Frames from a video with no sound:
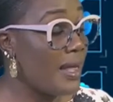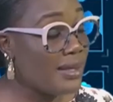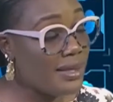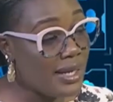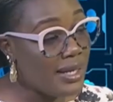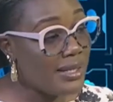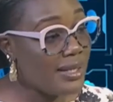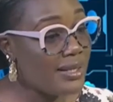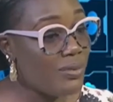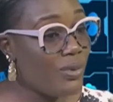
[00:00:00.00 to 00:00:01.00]
Then
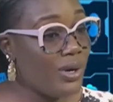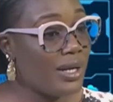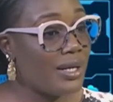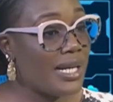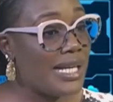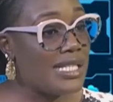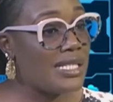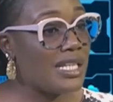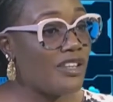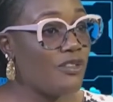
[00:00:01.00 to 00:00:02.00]
another one is,
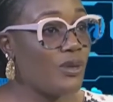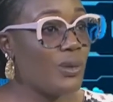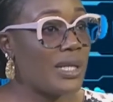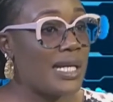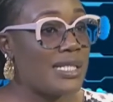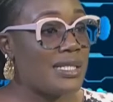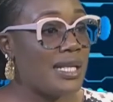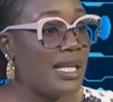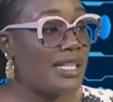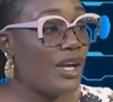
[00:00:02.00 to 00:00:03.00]
if you look at
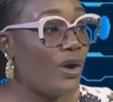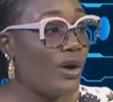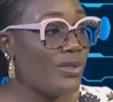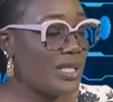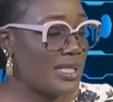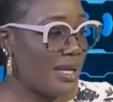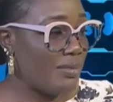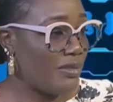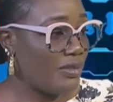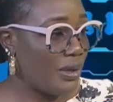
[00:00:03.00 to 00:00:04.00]
the other type
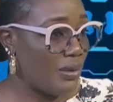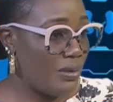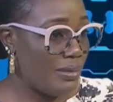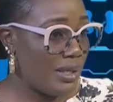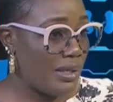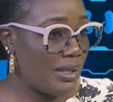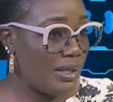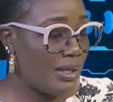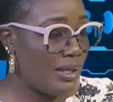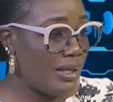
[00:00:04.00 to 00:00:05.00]
of glaucoma
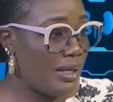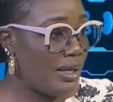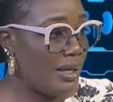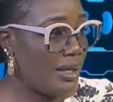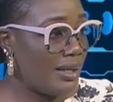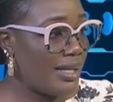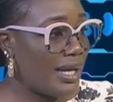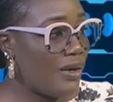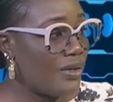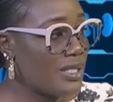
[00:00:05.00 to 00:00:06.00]

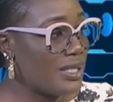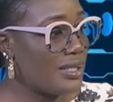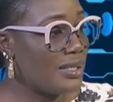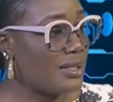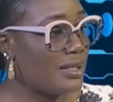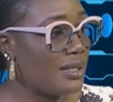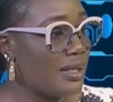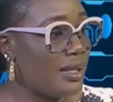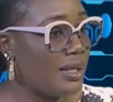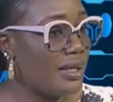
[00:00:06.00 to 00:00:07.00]
that causes
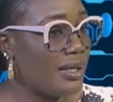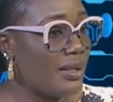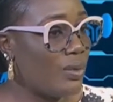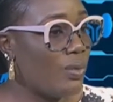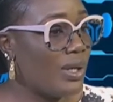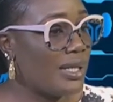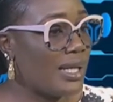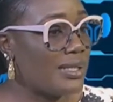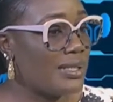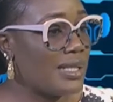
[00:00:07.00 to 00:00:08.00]
the one
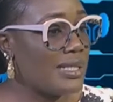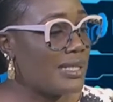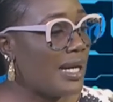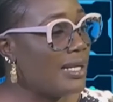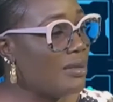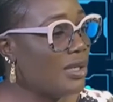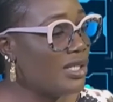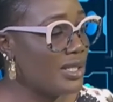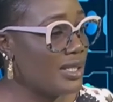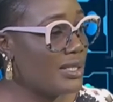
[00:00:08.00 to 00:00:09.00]
that is an
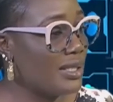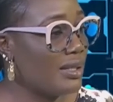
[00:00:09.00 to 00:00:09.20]
emergency,